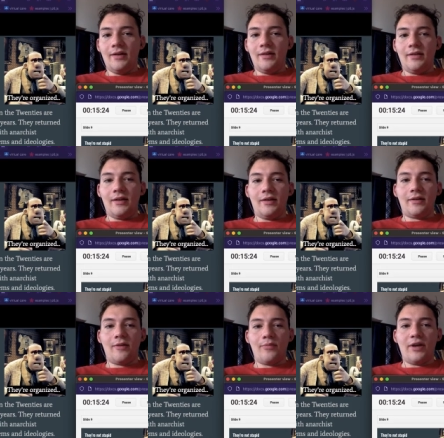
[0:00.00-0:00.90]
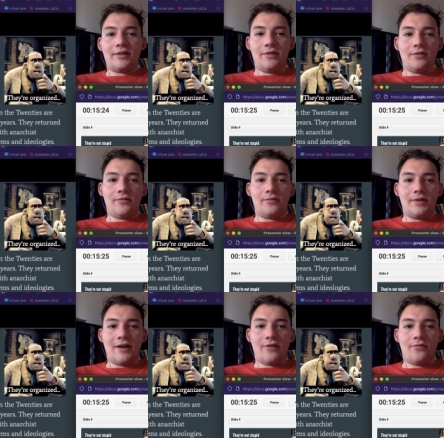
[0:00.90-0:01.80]
they come back to their
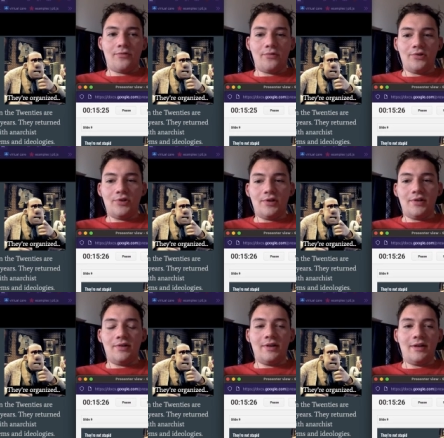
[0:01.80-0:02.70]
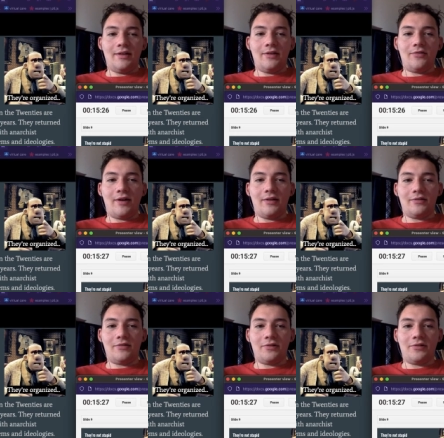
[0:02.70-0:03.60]
town of origin and they try to
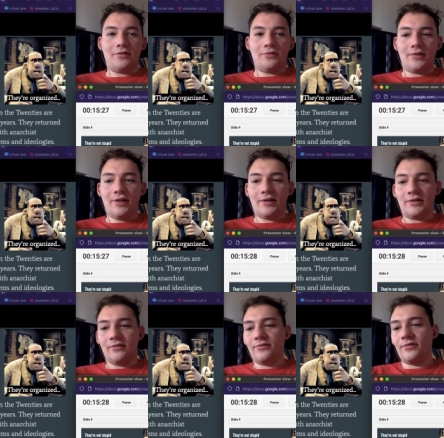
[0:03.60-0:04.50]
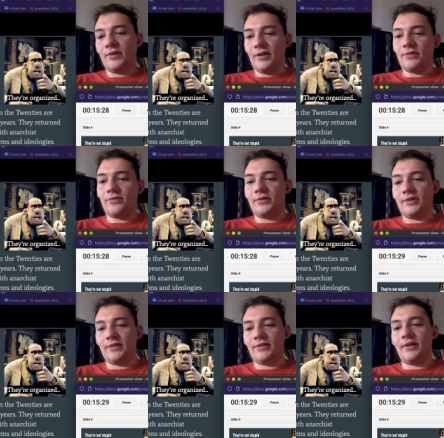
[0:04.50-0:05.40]
turn it into a collective. And so it says,
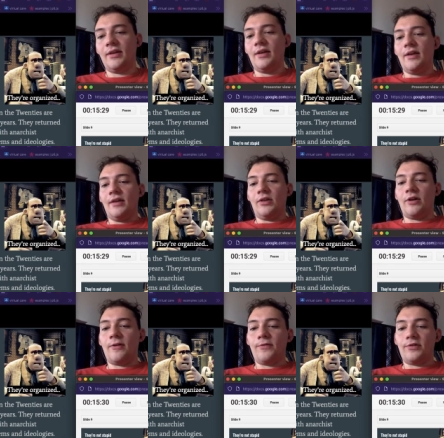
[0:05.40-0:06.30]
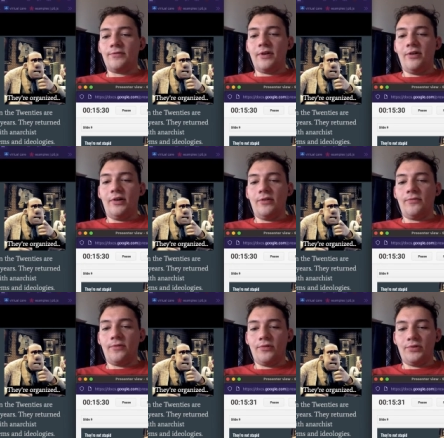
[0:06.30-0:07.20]
their efforts fell on
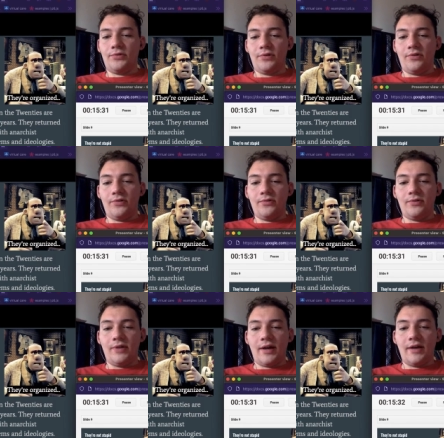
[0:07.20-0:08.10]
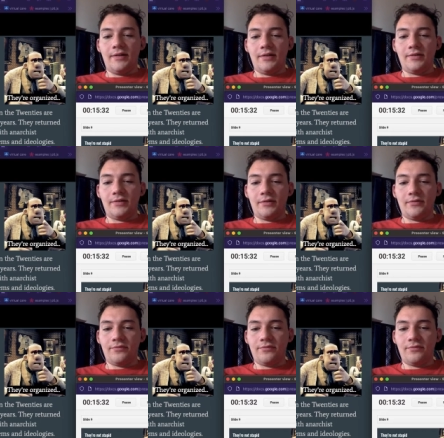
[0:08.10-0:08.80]
fertile soil. The ideas of